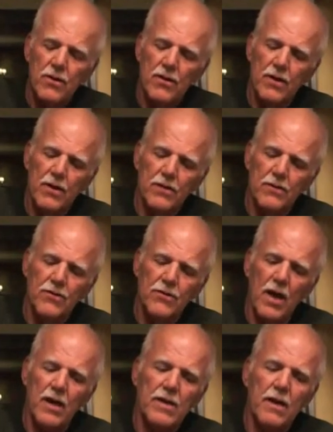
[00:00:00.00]
The
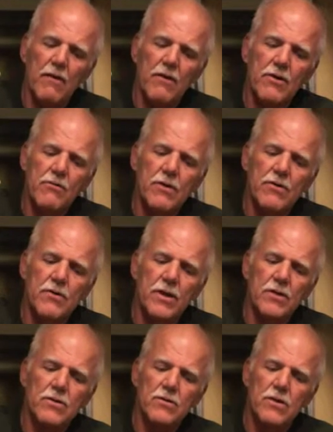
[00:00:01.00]
design
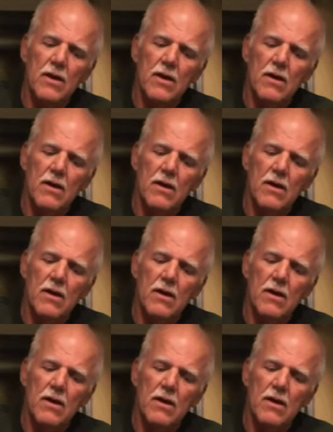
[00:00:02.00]
characteristics